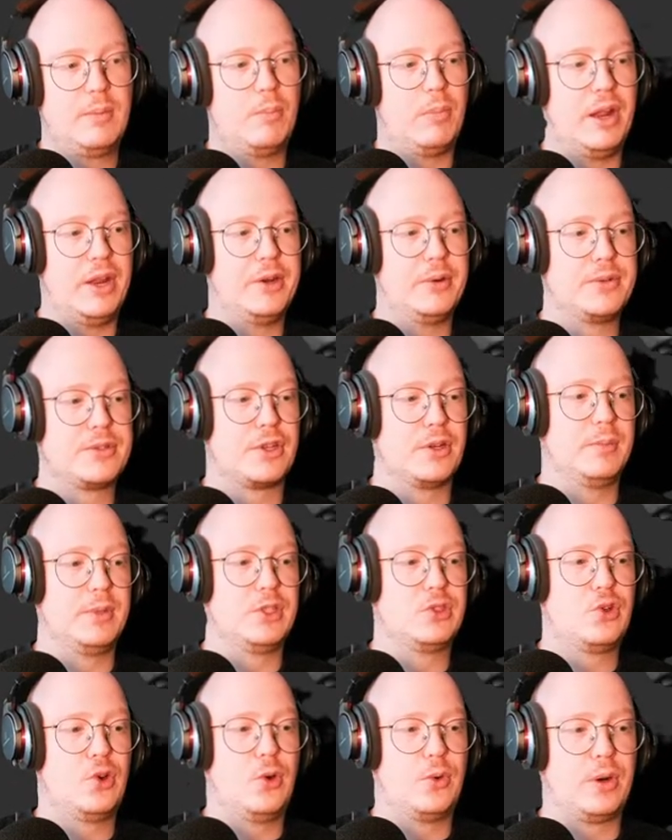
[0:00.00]
Blender is going to
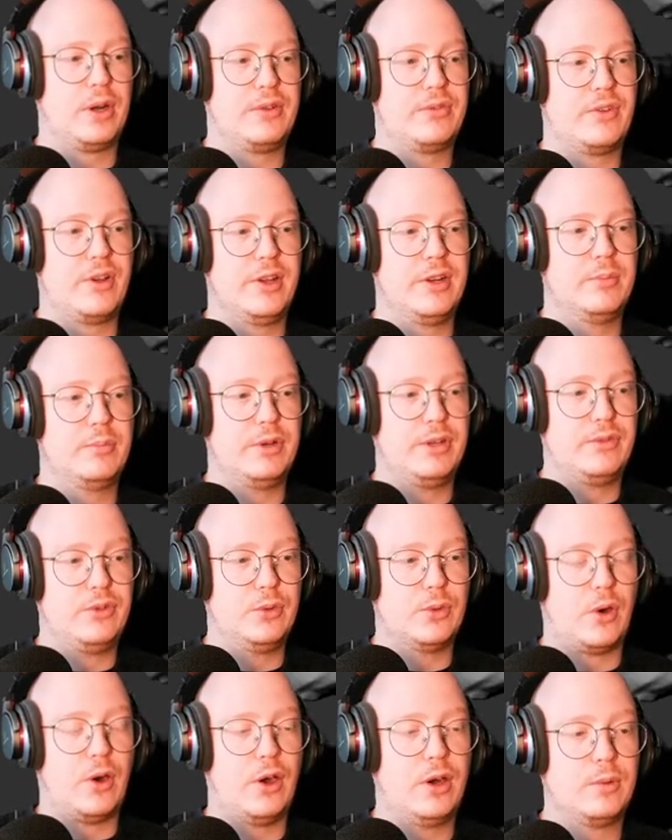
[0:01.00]
be totally fine. But if
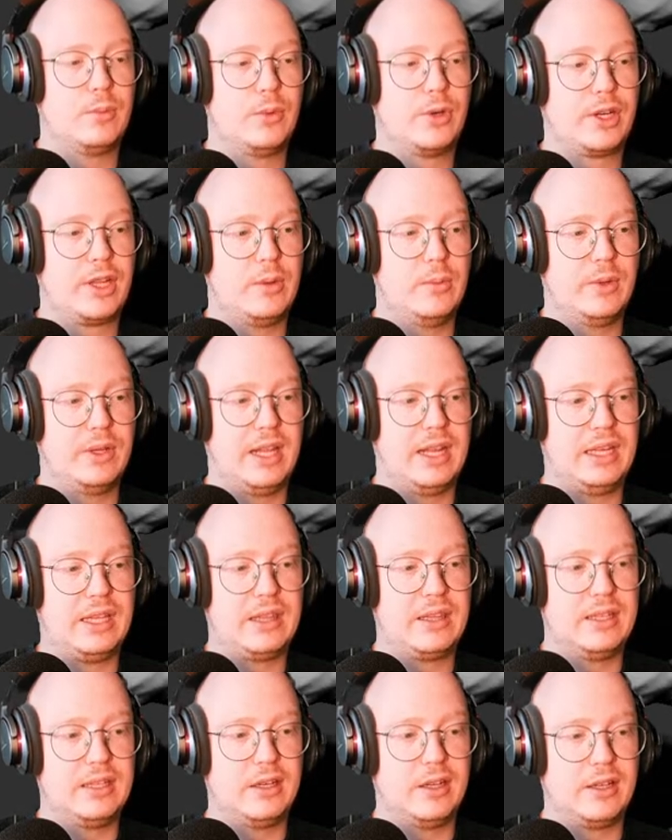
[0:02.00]
you are working with
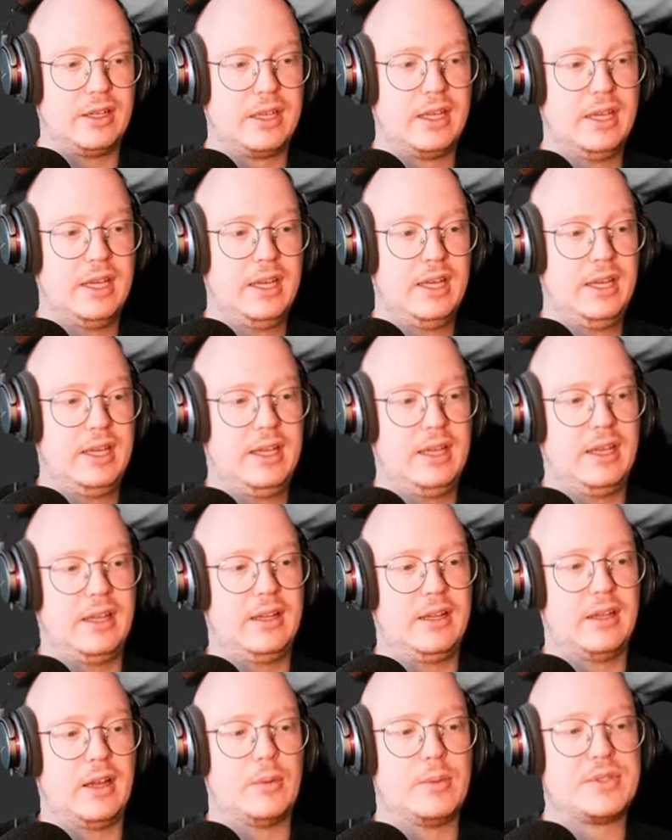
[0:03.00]
anything like
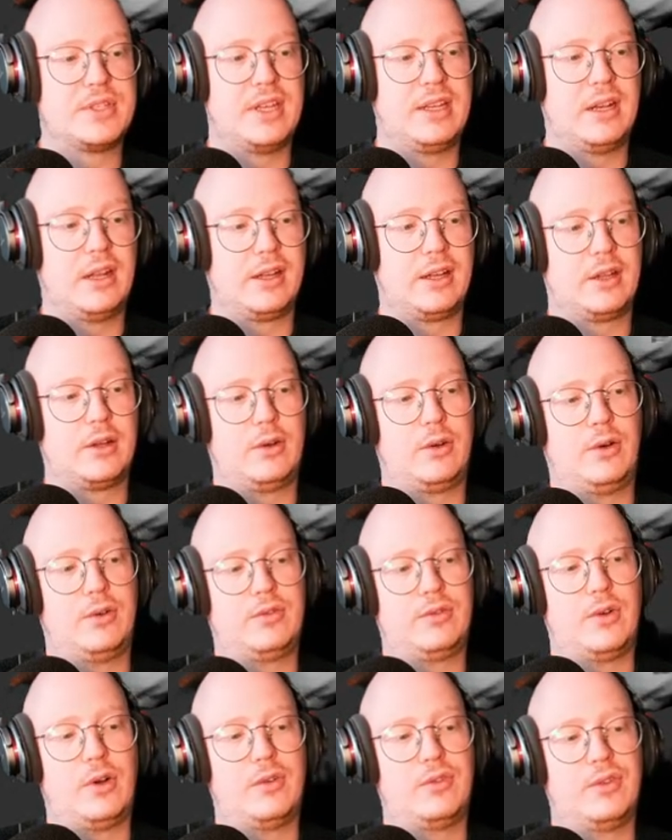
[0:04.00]
uh, I would say like
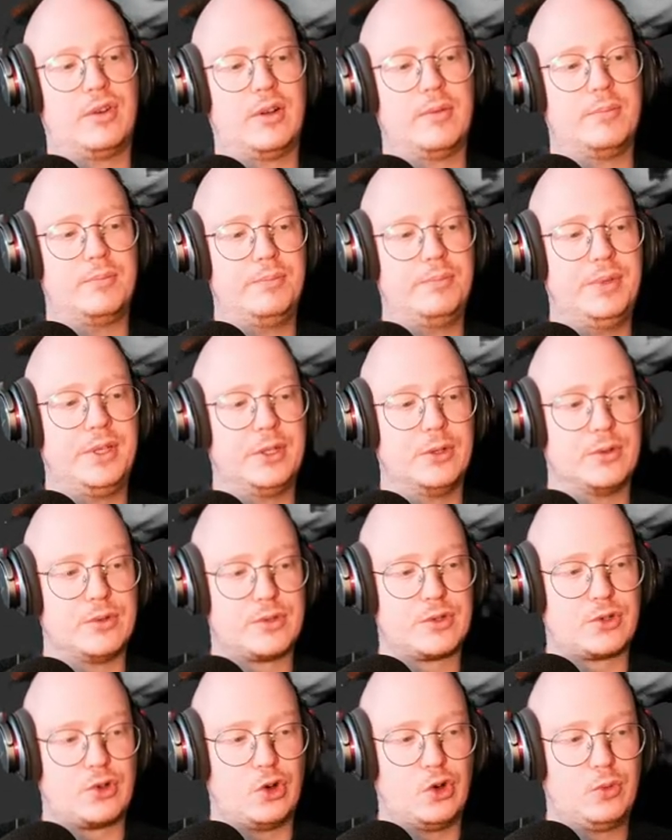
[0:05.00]
of, of a bigger
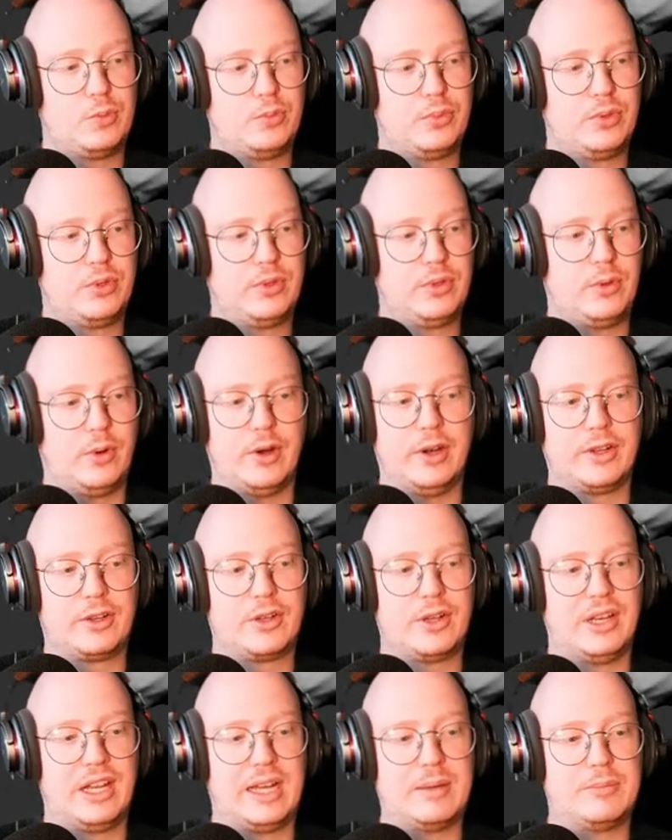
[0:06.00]
scope or in a
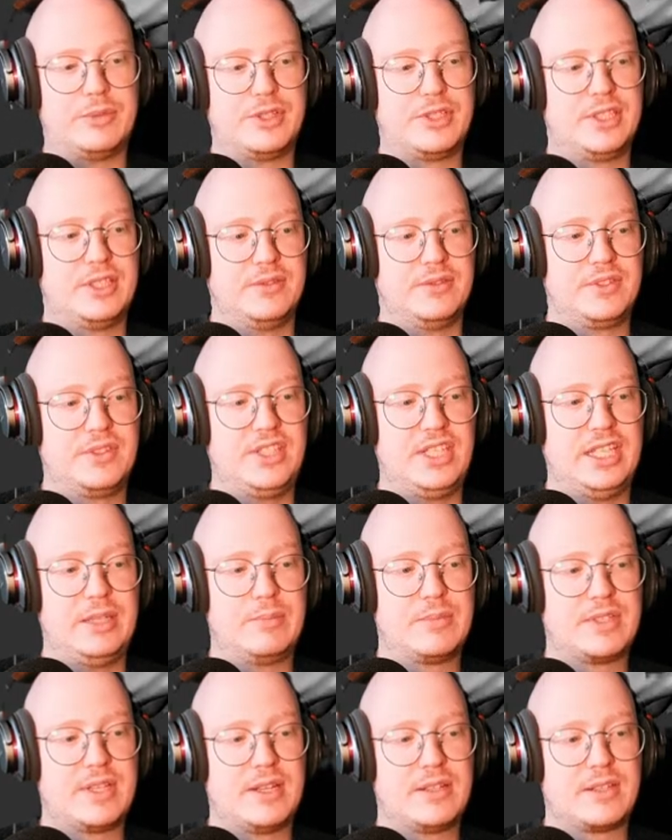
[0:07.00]
collaborative
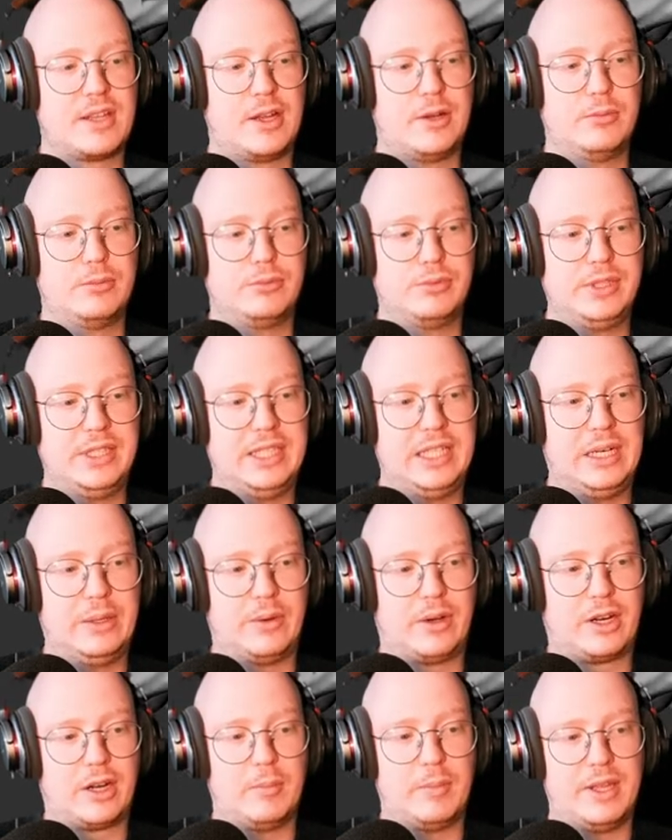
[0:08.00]
team sense, I really
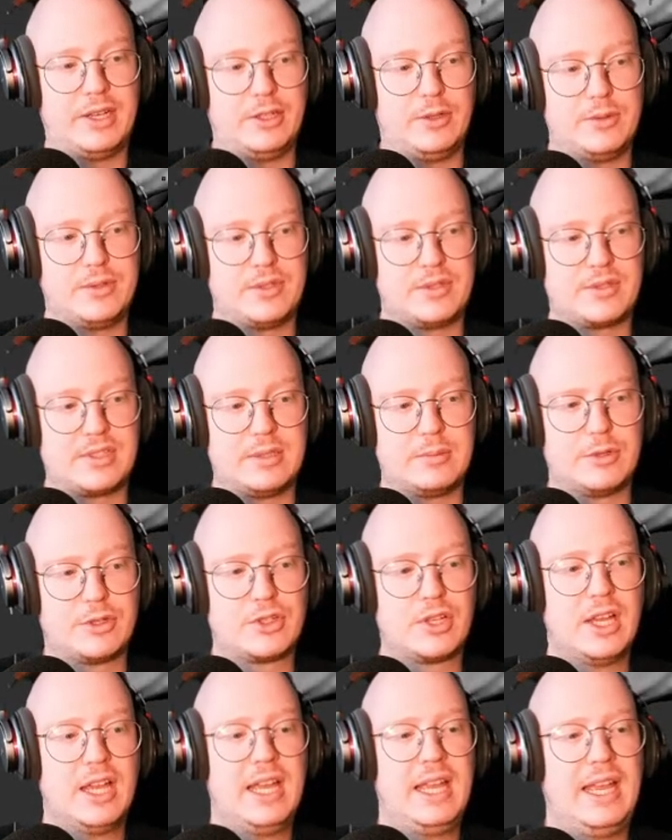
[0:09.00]
recommend using ZBrush.
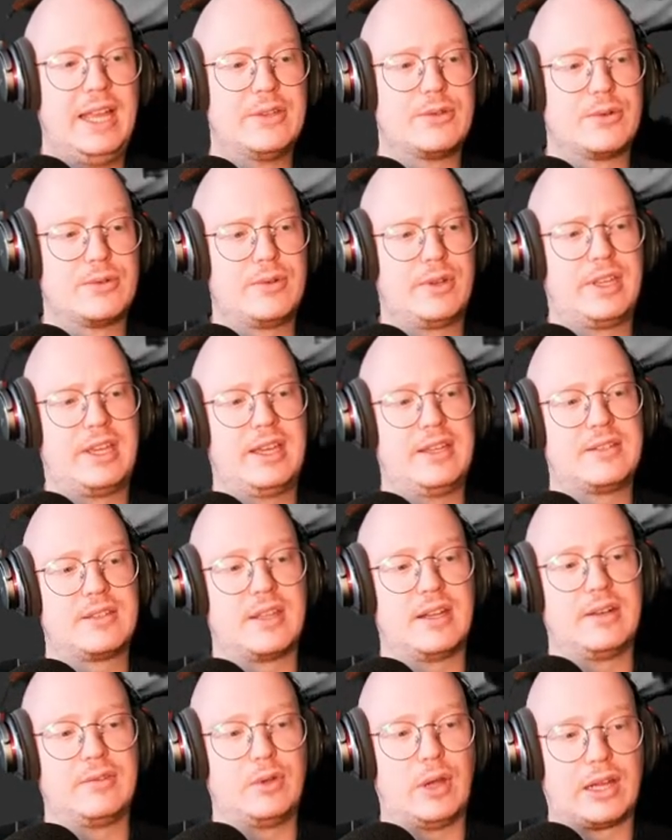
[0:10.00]
It's also a case
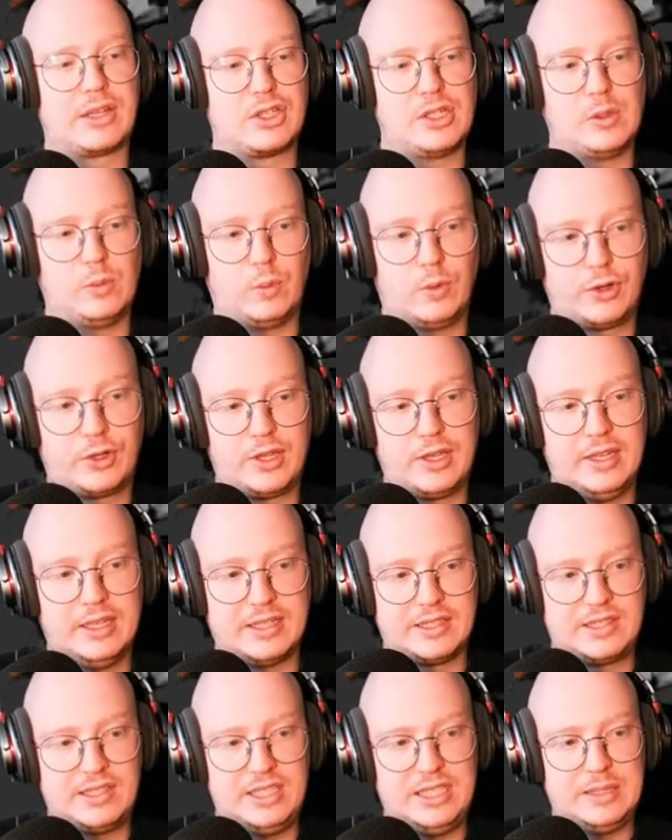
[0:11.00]
that if you're actually working on
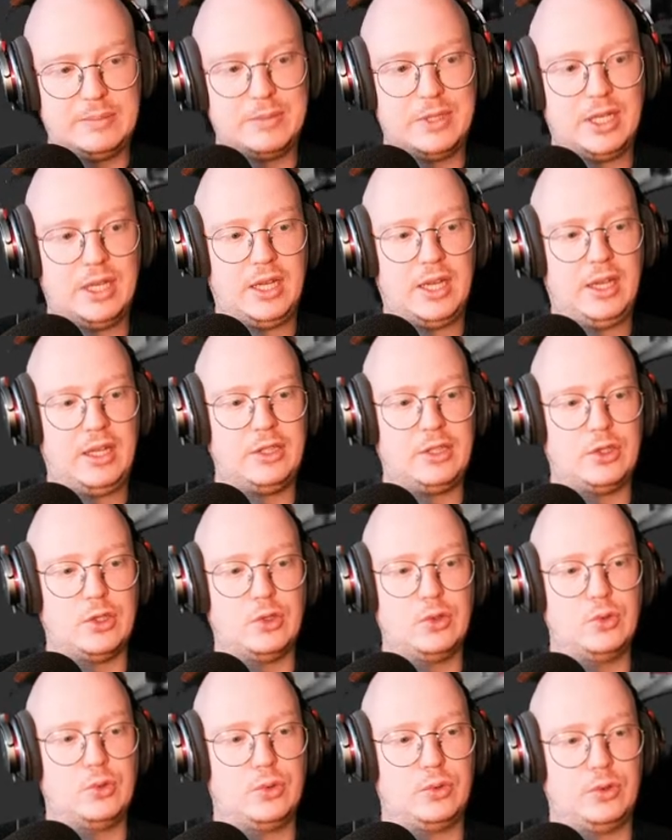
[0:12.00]
a team,
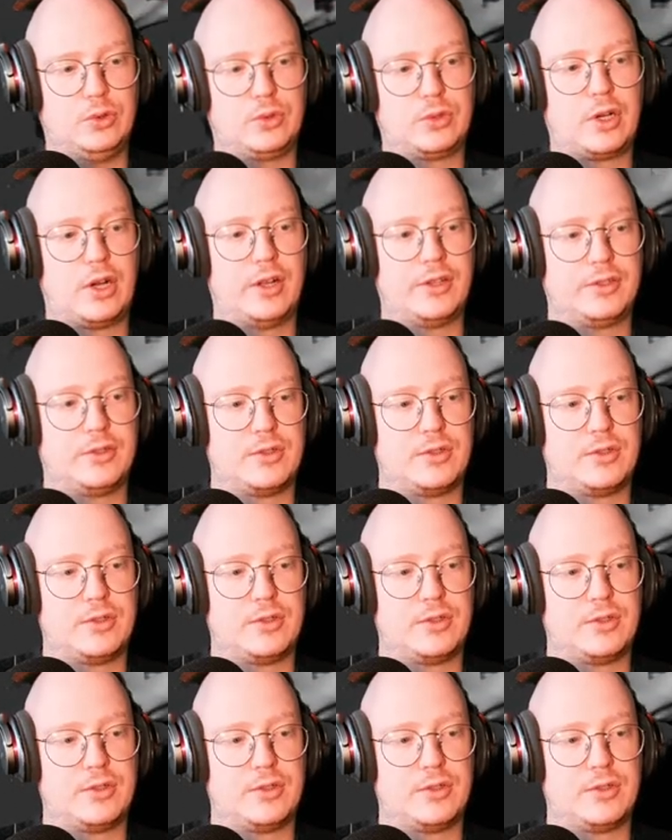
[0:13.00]
you you can't